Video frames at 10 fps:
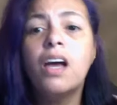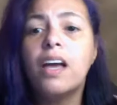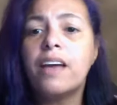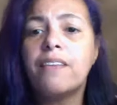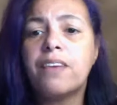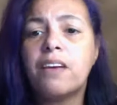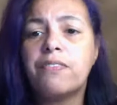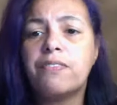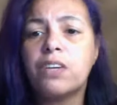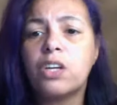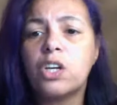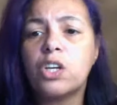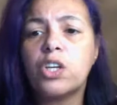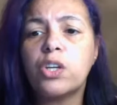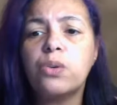If
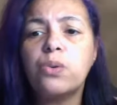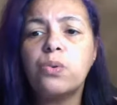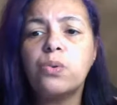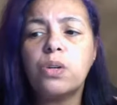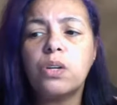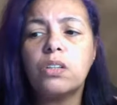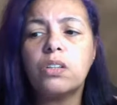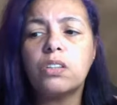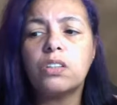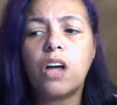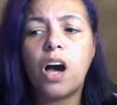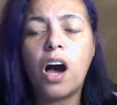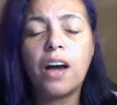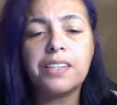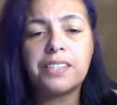you
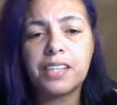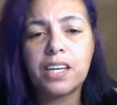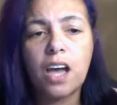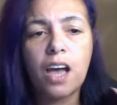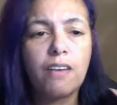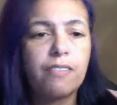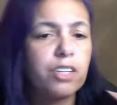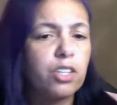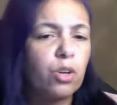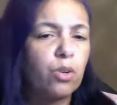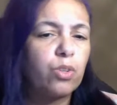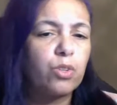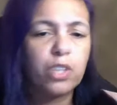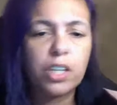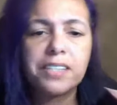honestly have, you
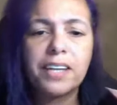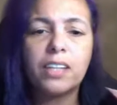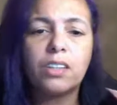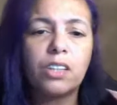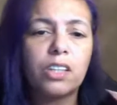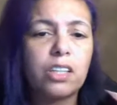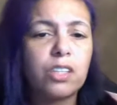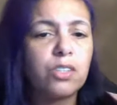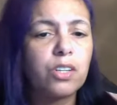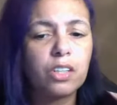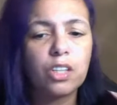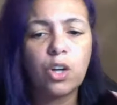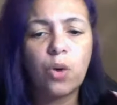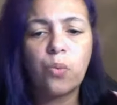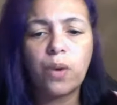took a second look, you took,
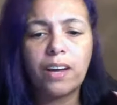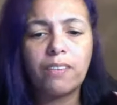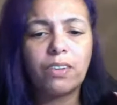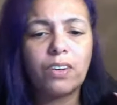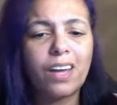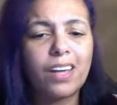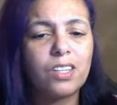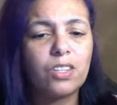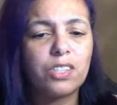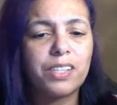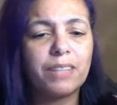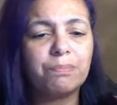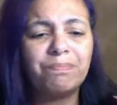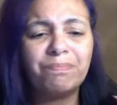whatever, and you're just like,